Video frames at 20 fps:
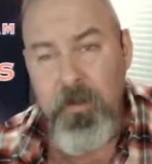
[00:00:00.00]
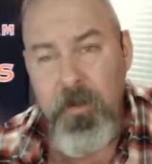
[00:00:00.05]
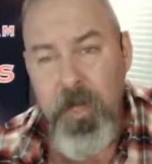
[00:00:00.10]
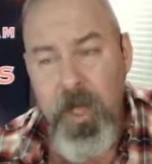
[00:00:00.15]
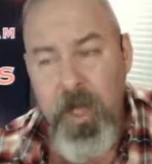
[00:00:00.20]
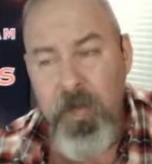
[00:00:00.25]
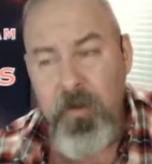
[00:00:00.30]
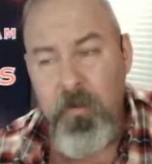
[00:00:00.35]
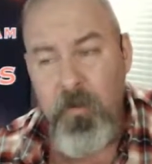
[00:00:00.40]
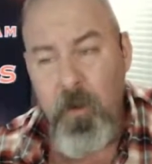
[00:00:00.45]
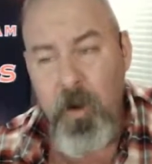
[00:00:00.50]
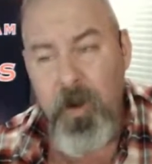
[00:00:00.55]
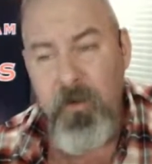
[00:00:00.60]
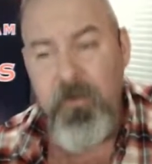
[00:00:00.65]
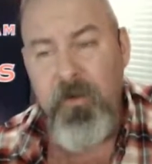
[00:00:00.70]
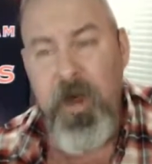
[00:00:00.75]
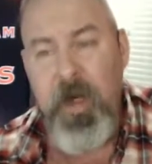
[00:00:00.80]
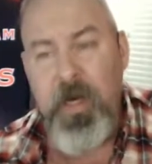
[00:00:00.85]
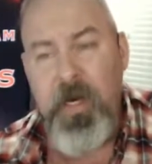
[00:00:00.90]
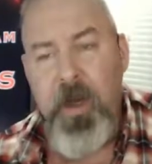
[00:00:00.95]
that
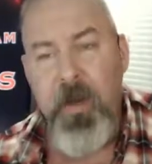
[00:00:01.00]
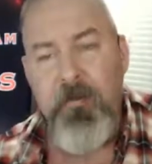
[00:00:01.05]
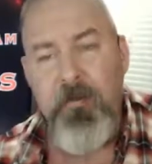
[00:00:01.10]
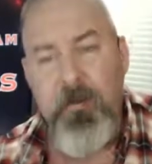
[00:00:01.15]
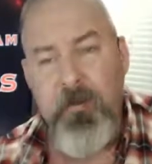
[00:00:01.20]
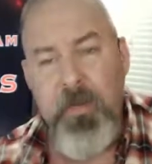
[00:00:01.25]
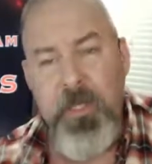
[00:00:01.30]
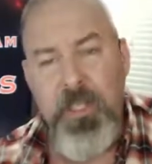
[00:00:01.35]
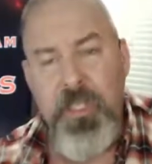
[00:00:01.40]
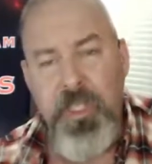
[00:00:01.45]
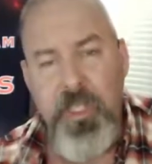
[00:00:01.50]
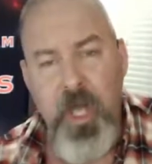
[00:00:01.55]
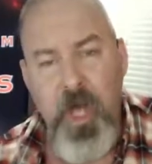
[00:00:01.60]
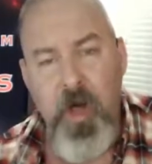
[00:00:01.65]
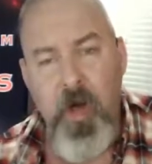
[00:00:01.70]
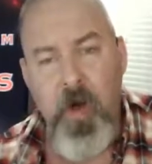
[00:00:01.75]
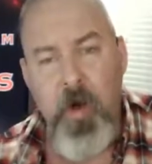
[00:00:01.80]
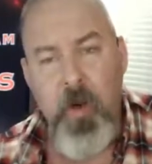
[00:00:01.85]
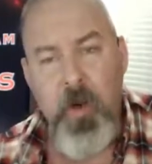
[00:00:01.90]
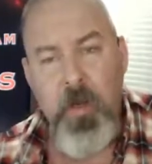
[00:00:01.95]
wherever I go from this
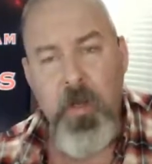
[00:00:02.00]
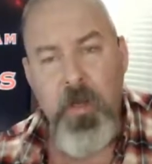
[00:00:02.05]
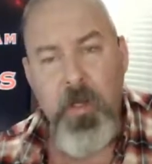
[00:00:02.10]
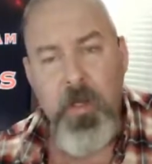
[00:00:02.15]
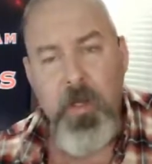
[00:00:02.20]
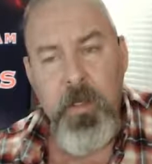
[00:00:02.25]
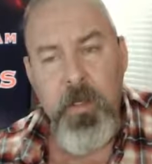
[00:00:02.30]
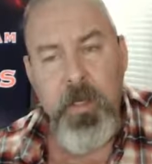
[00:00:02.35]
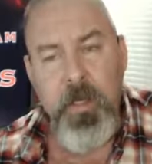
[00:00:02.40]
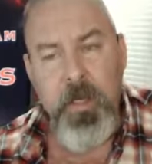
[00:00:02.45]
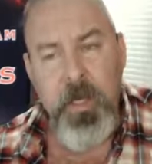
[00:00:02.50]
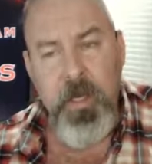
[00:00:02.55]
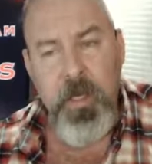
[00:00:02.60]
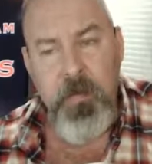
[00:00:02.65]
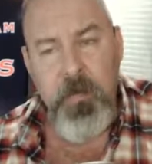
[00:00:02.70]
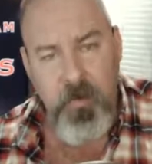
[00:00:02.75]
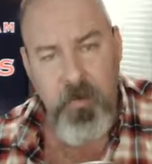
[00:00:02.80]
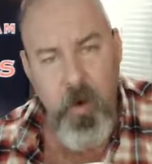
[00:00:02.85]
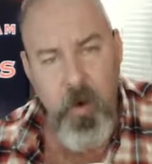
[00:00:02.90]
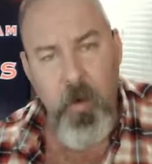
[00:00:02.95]
show,
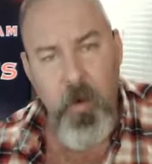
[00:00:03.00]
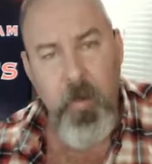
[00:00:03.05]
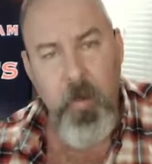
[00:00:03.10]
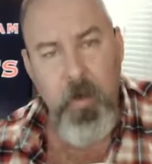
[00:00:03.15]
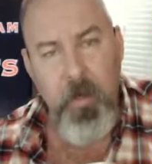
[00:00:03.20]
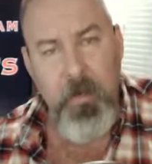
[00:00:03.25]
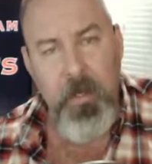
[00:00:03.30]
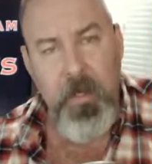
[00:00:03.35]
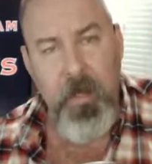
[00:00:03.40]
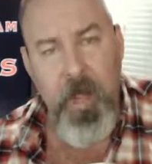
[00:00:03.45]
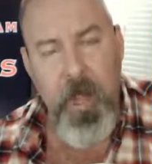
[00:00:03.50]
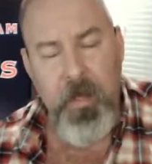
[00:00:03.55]
it's going with me.